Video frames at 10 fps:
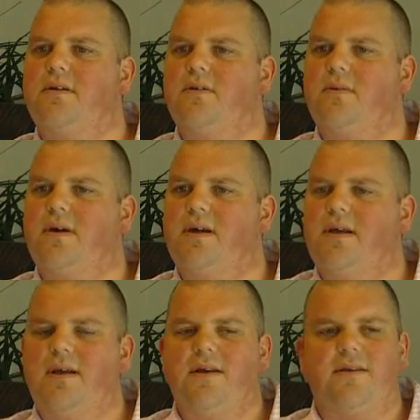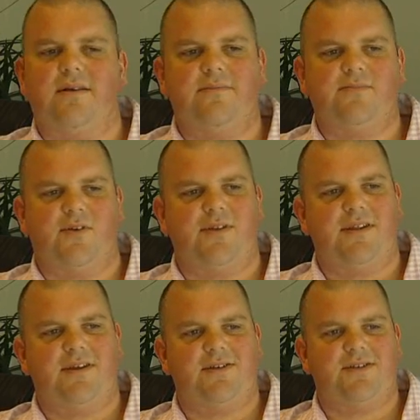So, I
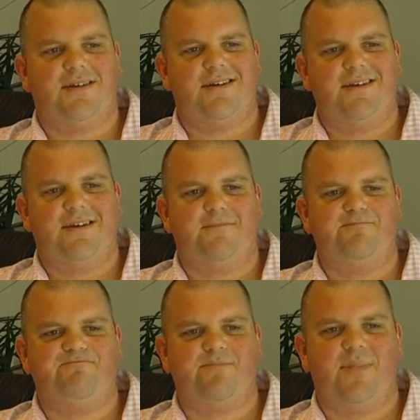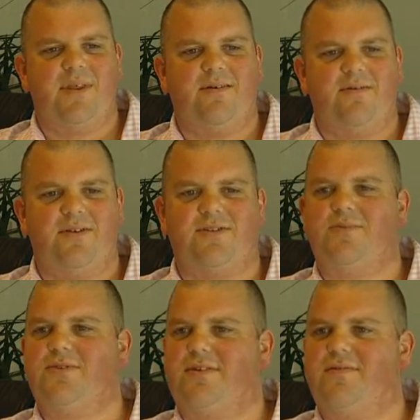think that's a, it
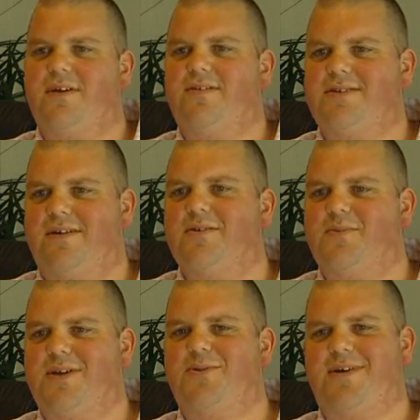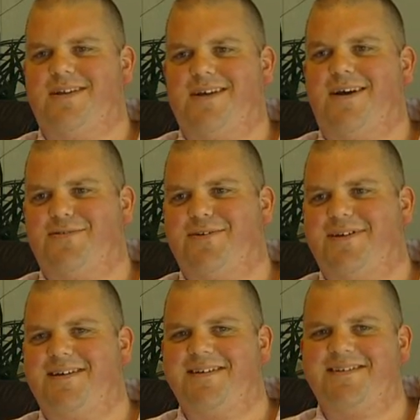seems like a fairy tale compared to where they are
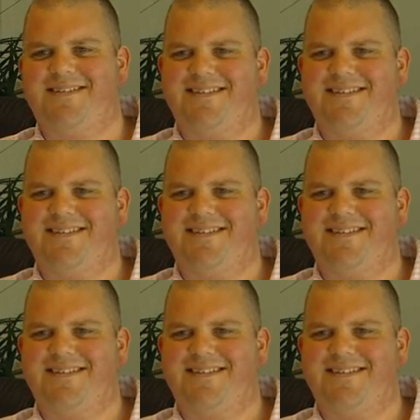right now.